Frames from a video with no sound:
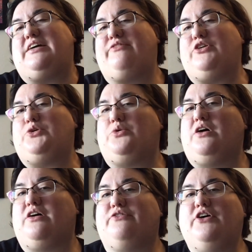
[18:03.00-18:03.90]
view
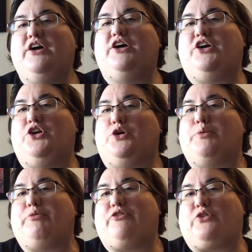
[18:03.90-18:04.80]
of, you know,
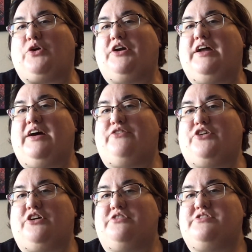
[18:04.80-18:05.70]
before and
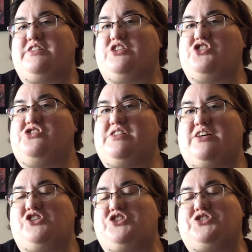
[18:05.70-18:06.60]
after stitchy
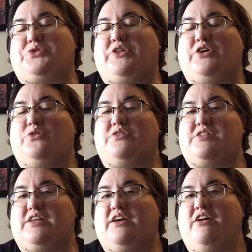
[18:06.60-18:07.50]
session, so that you can
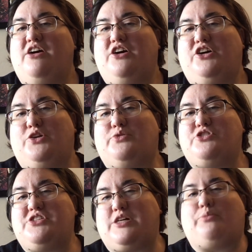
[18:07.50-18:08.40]
see, you know,
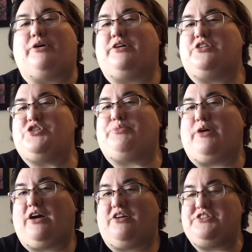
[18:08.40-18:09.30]
just how much
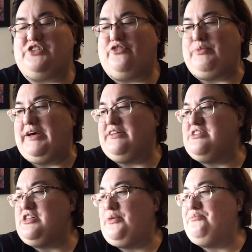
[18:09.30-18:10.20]
progress you've made.
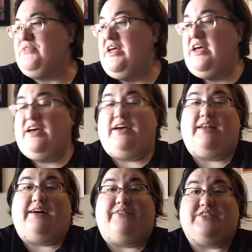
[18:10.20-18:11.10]
So, and
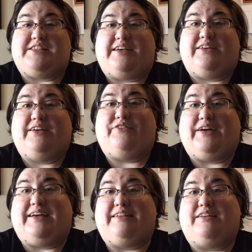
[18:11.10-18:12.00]
obviously if I
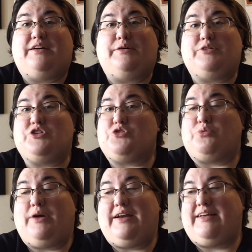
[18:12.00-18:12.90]
can
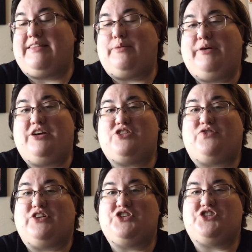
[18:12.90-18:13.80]
try to get that page
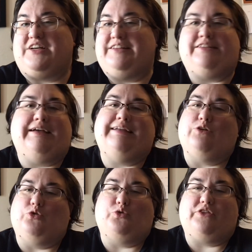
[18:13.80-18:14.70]
finished, I
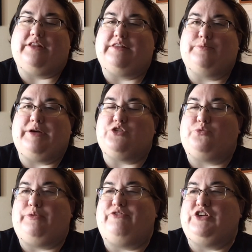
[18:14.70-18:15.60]
don't know that the page will
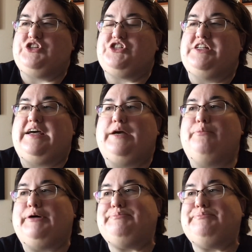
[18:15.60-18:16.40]
be finished today, but